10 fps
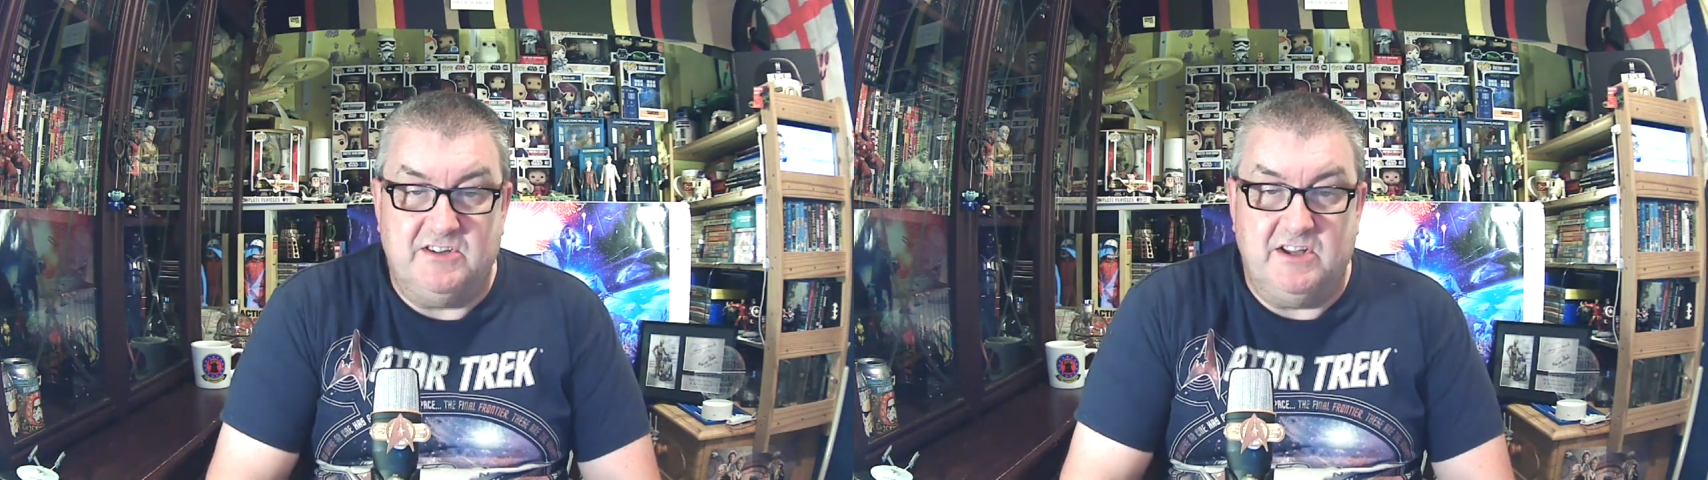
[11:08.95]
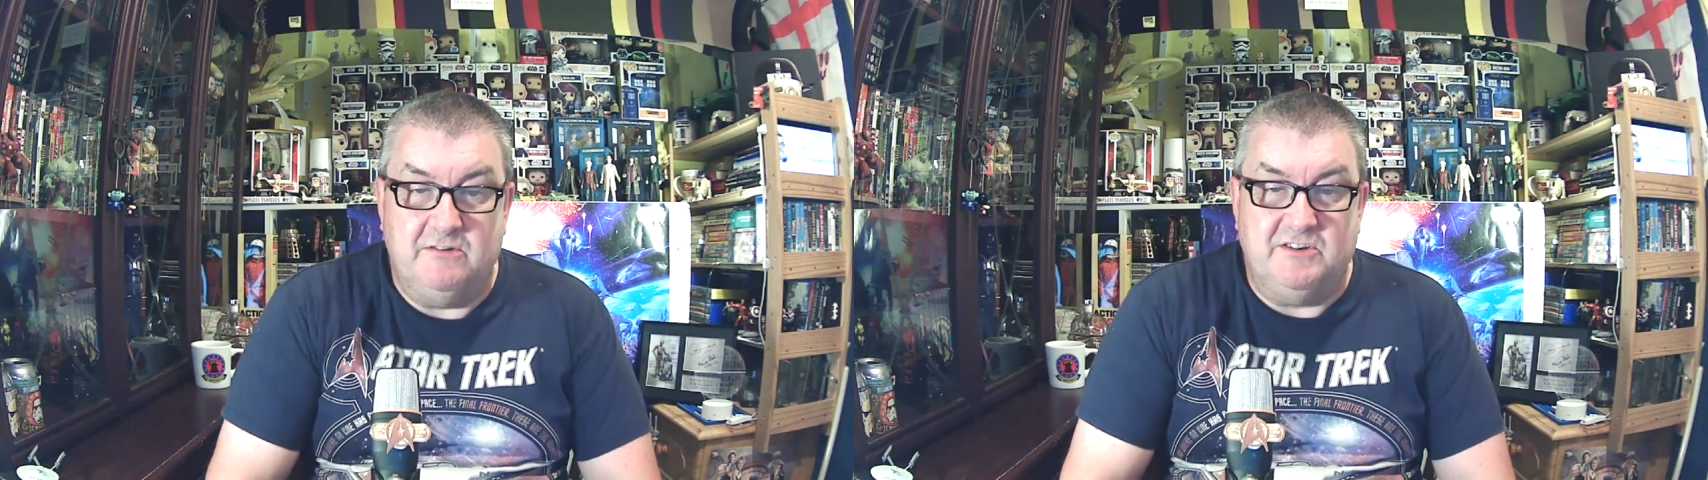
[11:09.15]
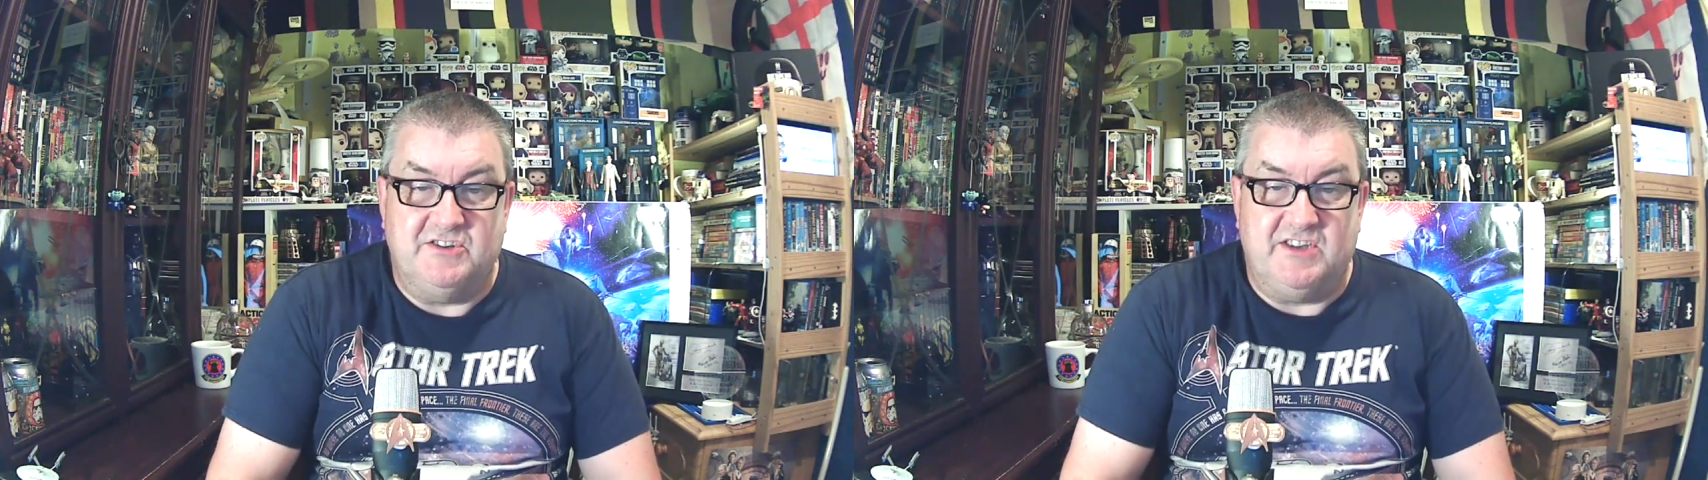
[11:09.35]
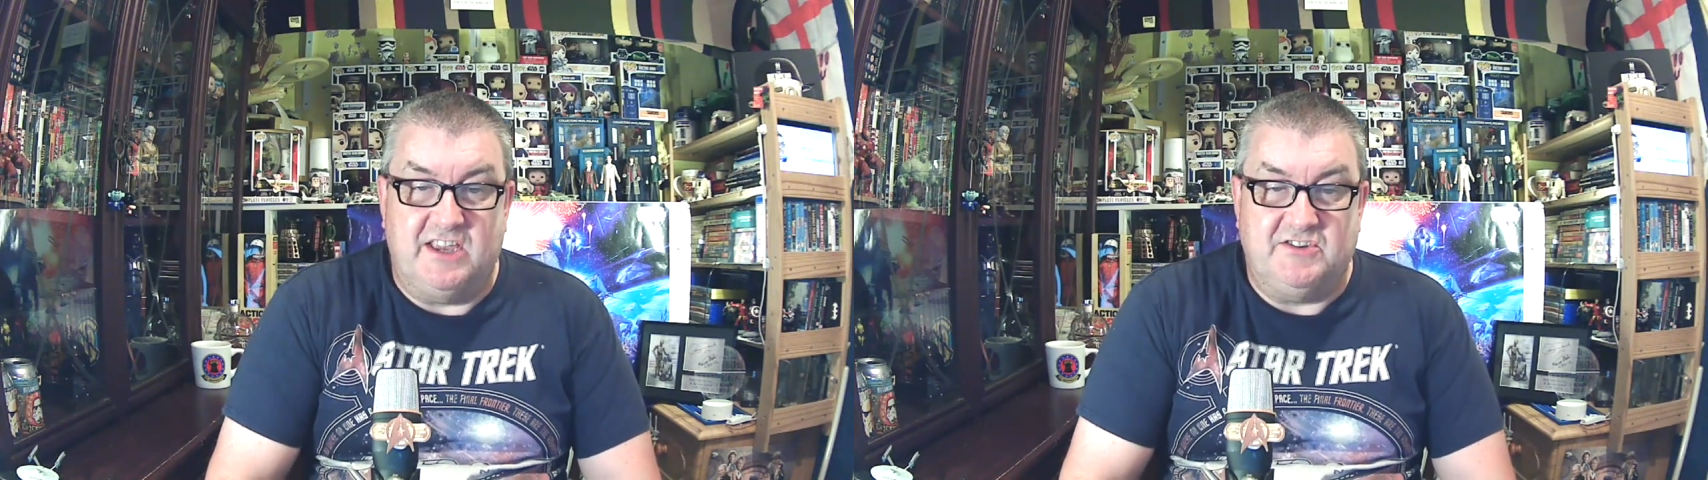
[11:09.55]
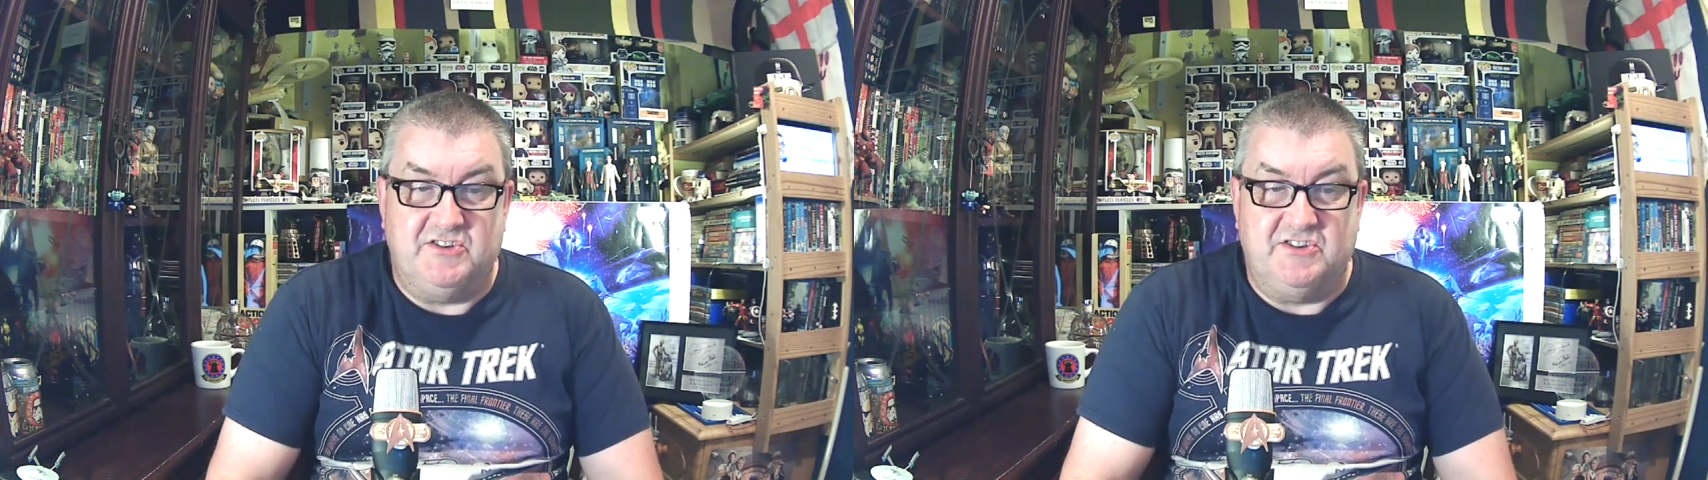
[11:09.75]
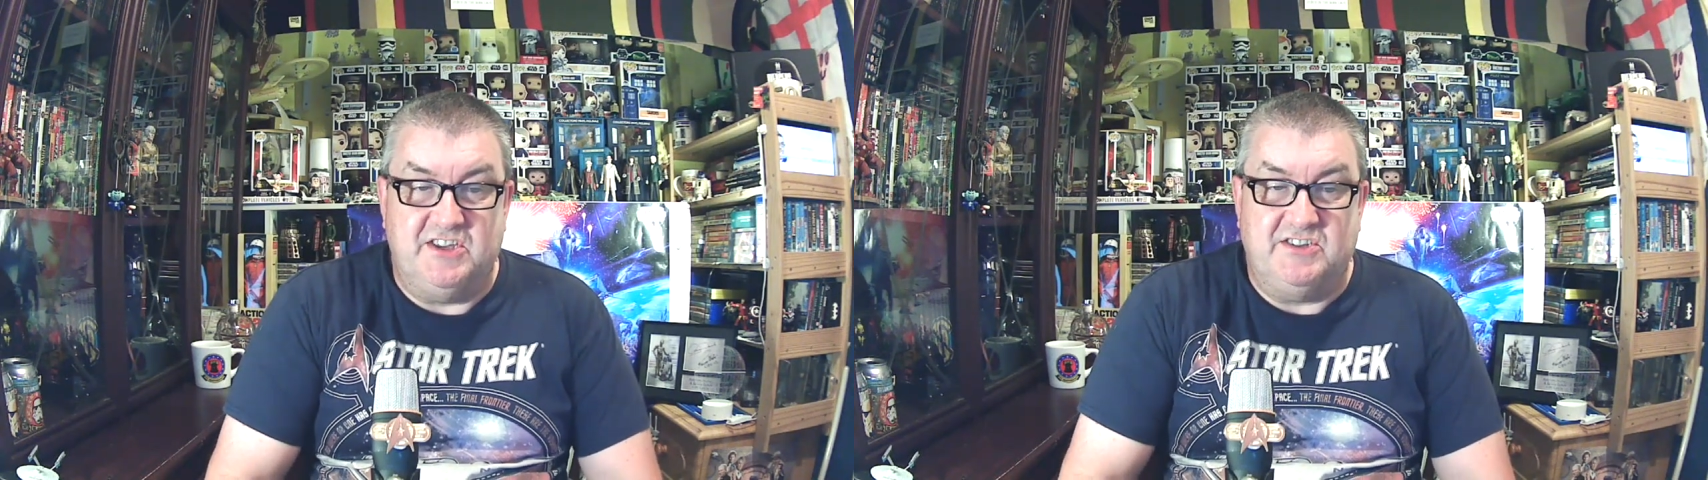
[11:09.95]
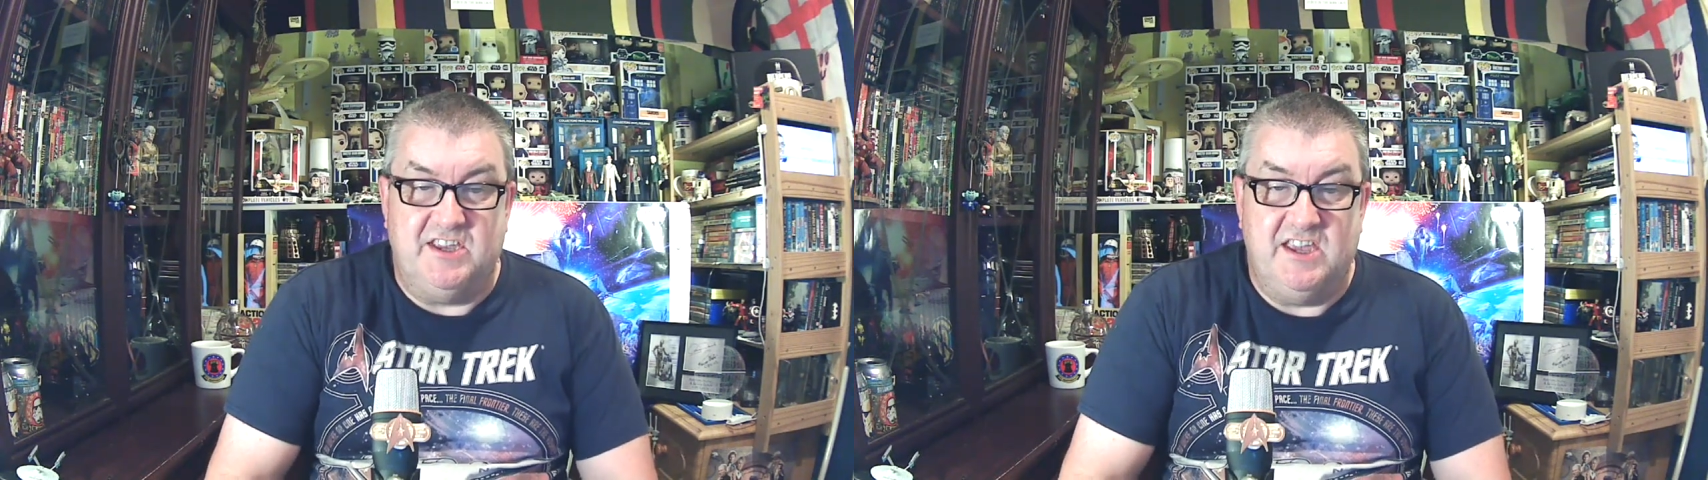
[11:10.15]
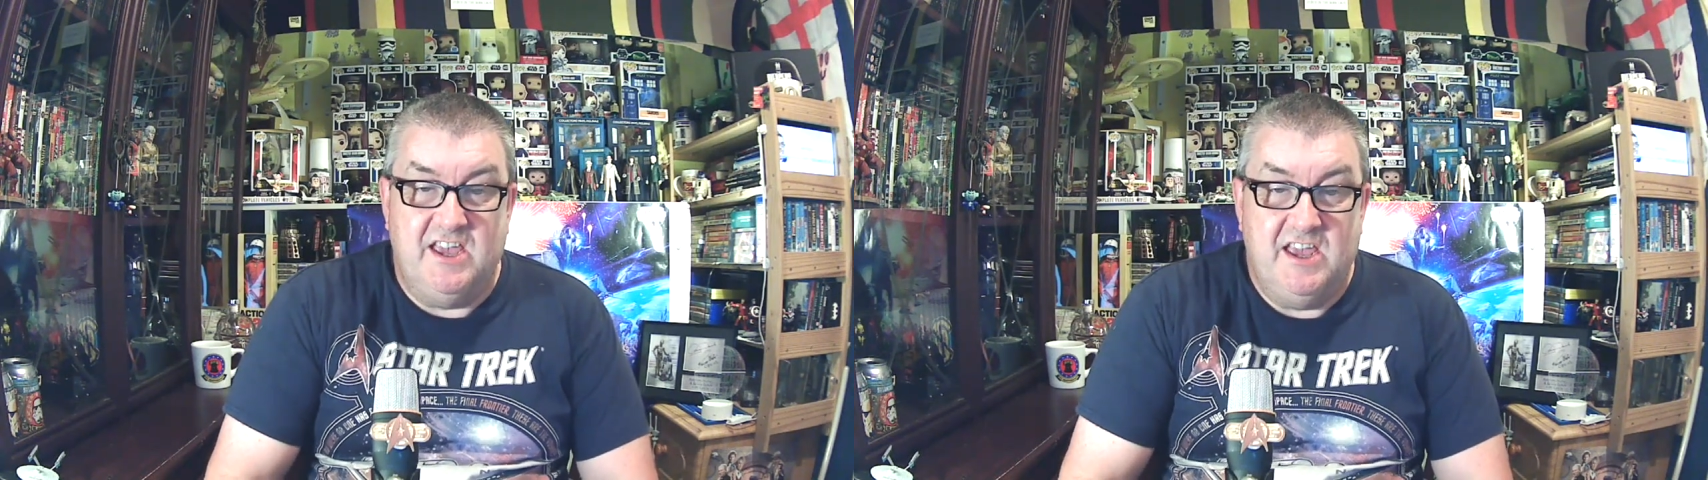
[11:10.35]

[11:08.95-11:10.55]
including Sex and the City,